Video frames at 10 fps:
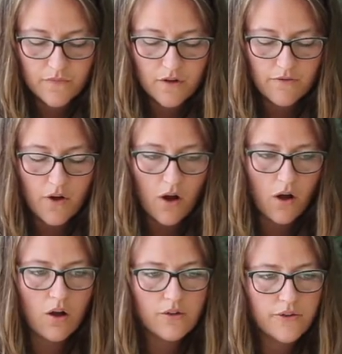of
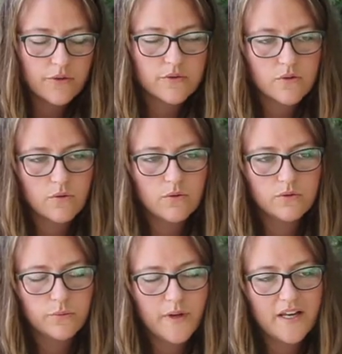all those
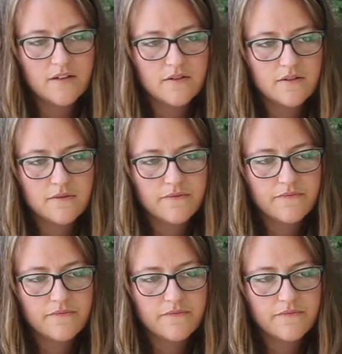old ways